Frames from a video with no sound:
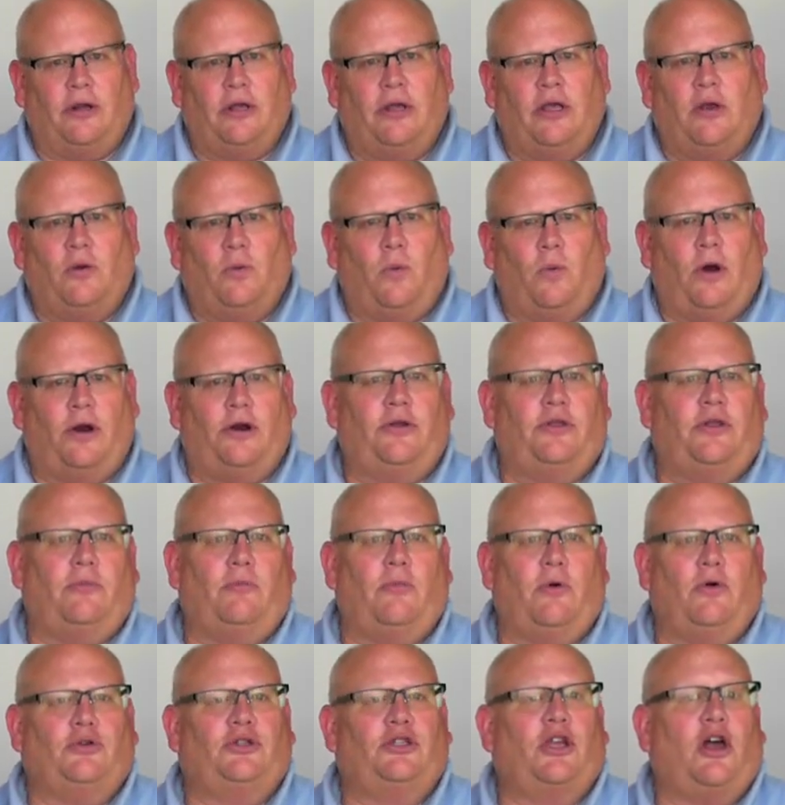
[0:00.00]
What are the
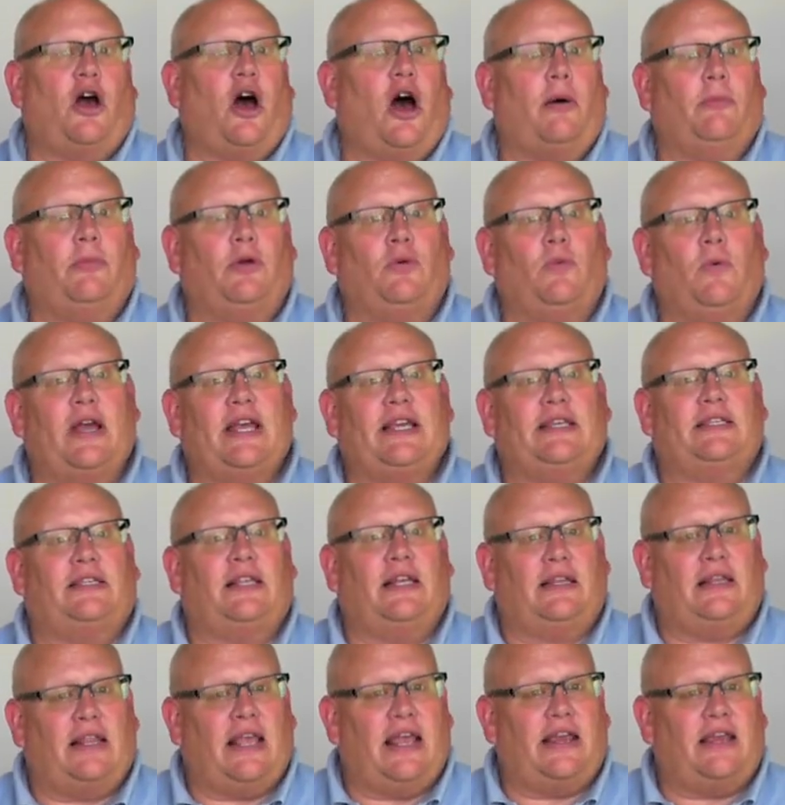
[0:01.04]
most common ways that
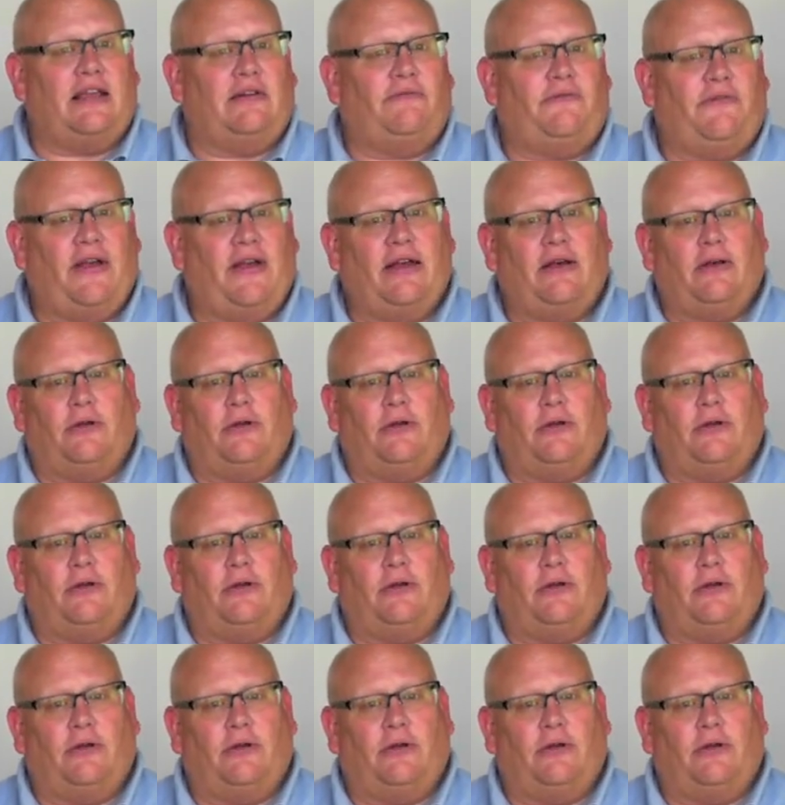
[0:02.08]
they can fail?